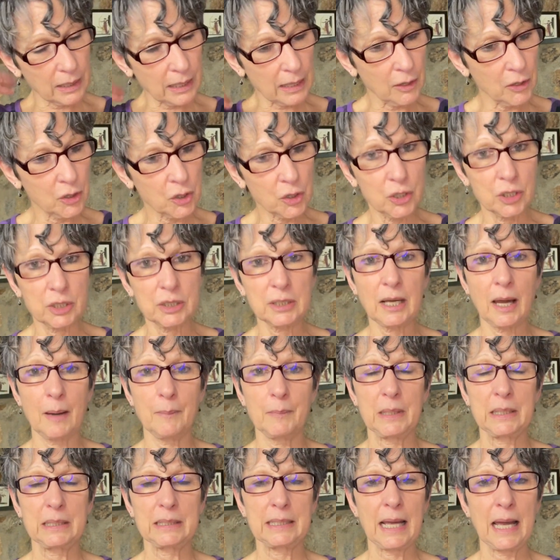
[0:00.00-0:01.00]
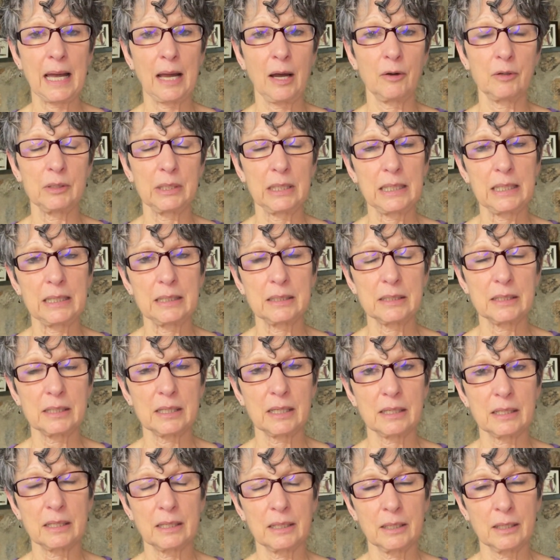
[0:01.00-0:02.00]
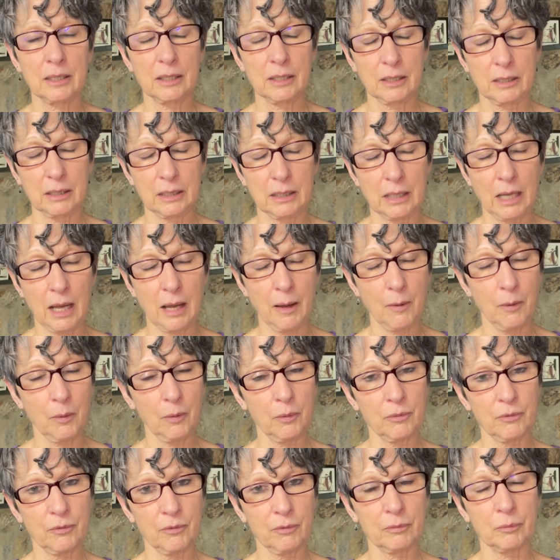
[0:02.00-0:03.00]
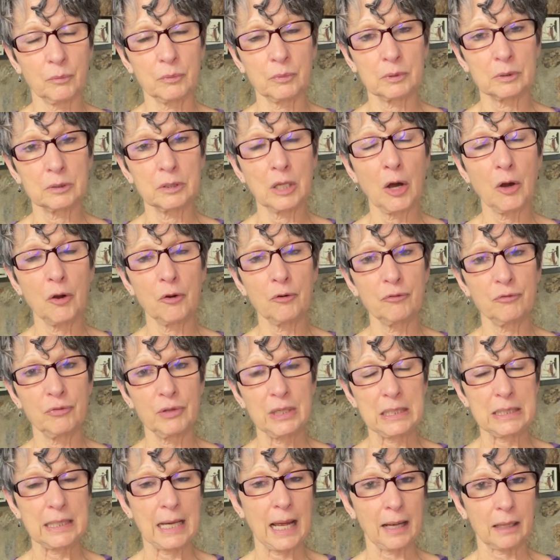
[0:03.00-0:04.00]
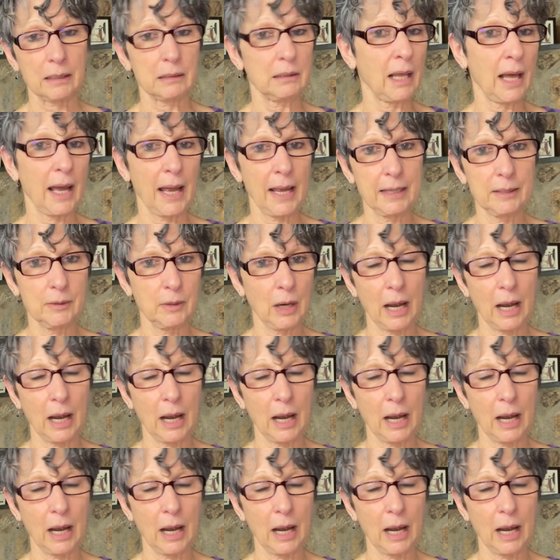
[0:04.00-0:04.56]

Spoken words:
hood coming down into the low V neckline.